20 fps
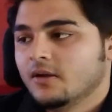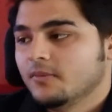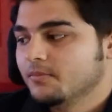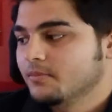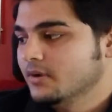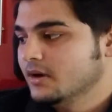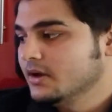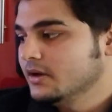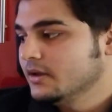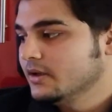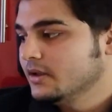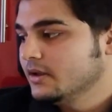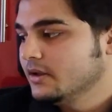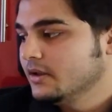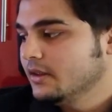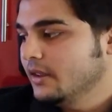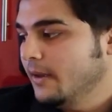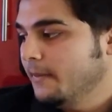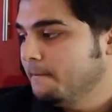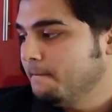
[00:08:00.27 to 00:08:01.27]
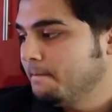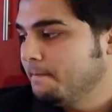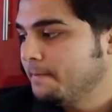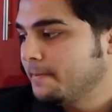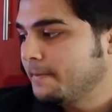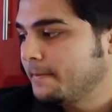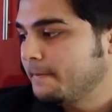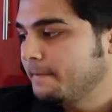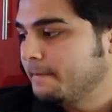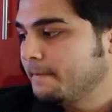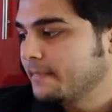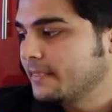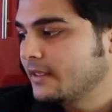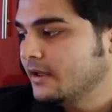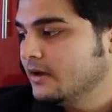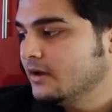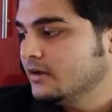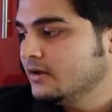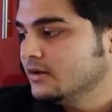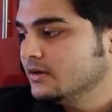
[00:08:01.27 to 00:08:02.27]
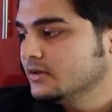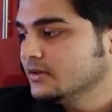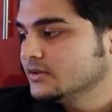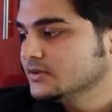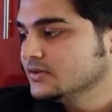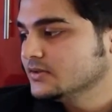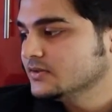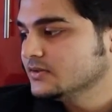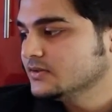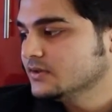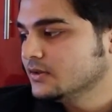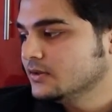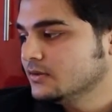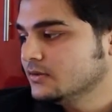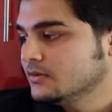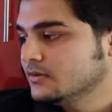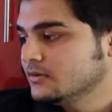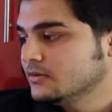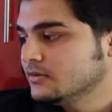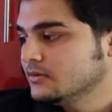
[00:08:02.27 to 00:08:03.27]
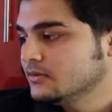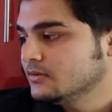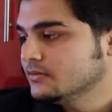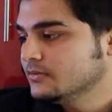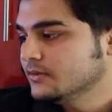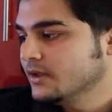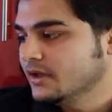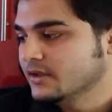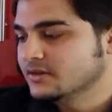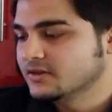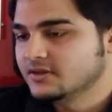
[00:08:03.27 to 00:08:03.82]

But yeah, so yeah,